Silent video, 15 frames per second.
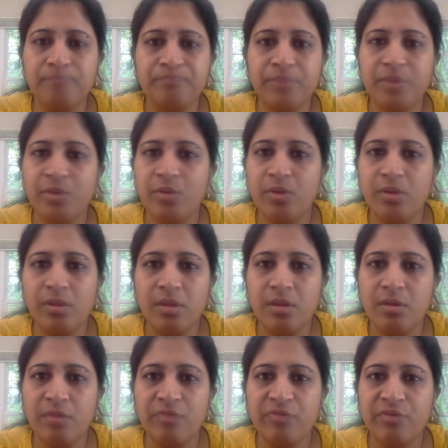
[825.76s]
You can
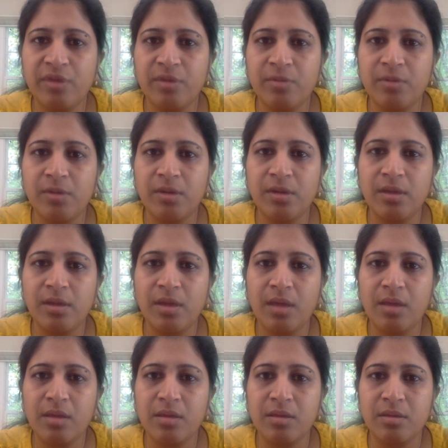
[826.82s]
think of credibility
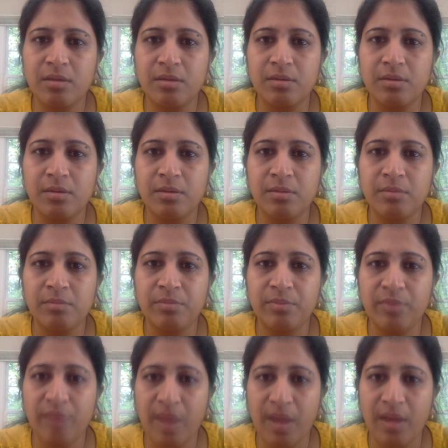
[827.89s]
as a
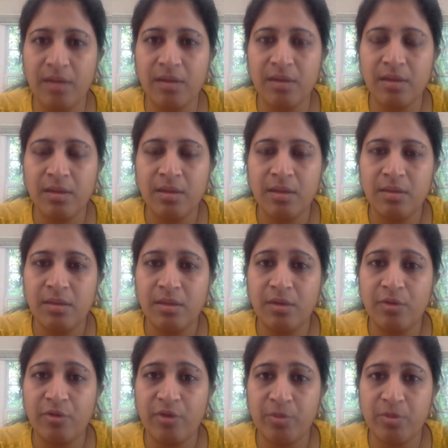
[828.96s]
brand
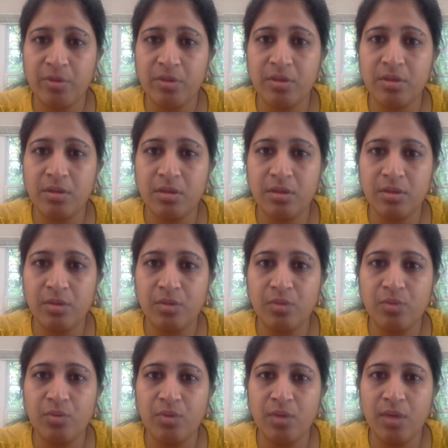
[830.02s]
that represents
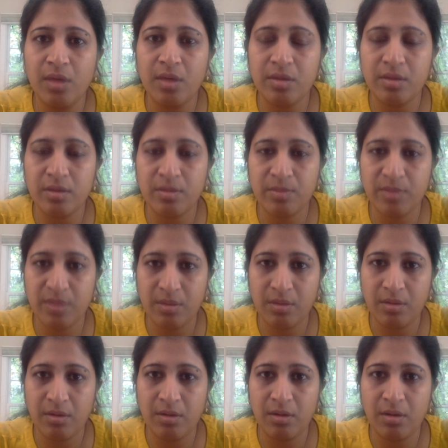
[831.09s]
you as a
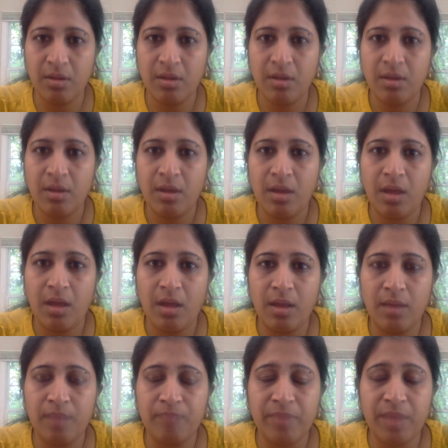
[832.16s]
speaker.
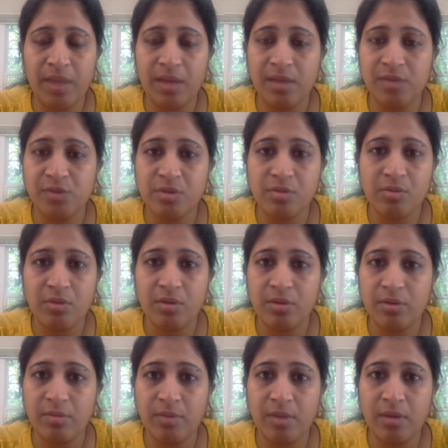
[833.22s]
And I just want to
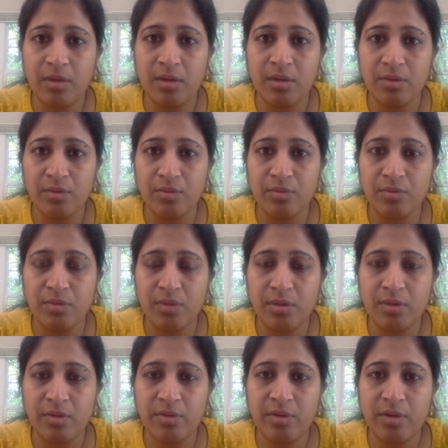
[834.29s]
remind you
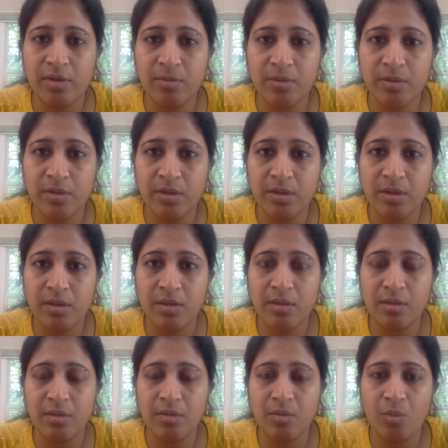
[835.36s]
that credibility
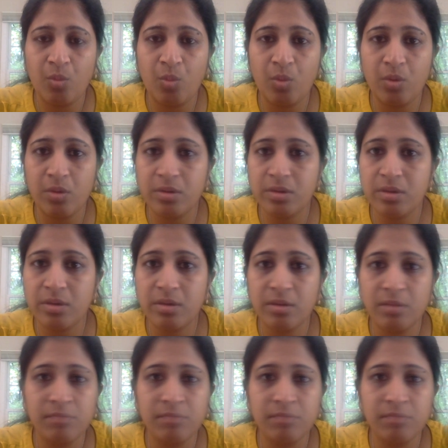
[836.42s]
works